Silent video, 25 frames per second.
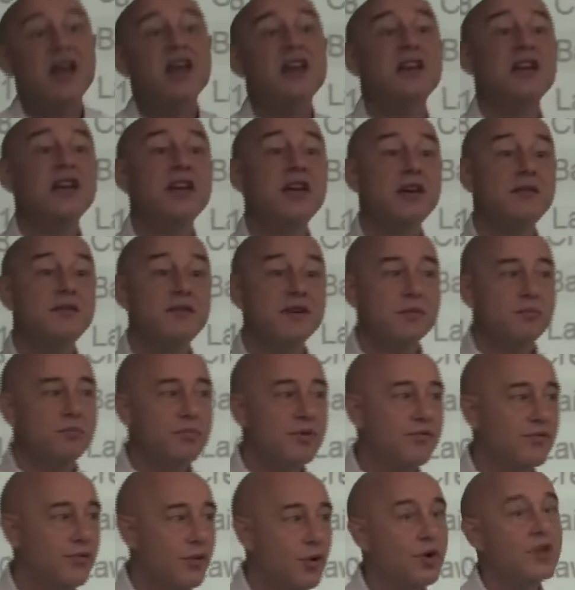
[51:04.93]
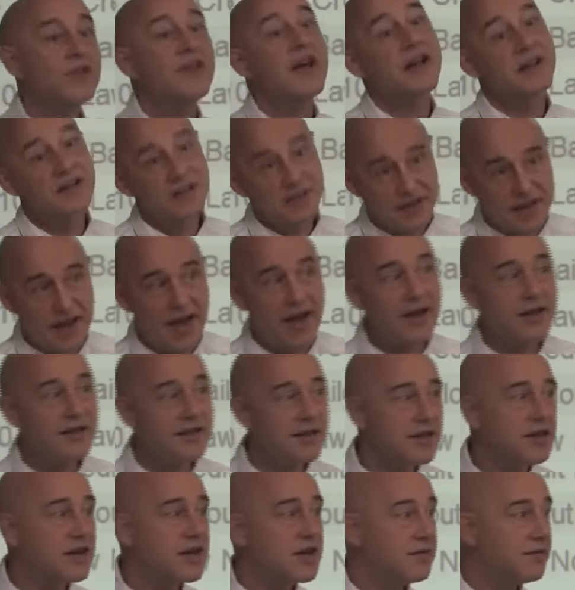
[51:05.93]
and even before 98
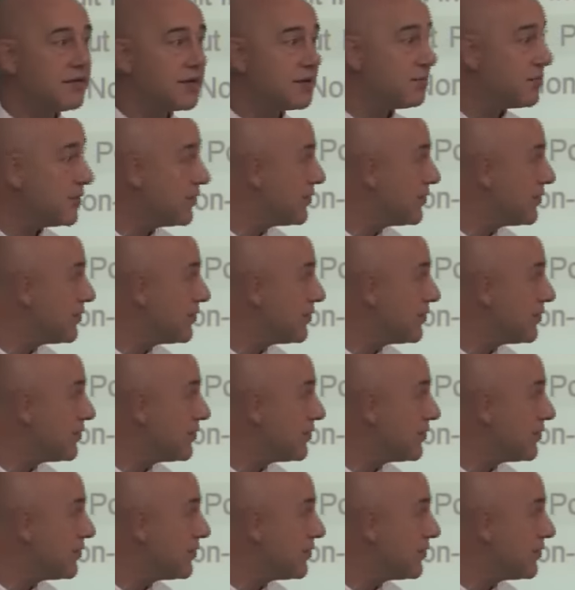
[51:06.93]
and even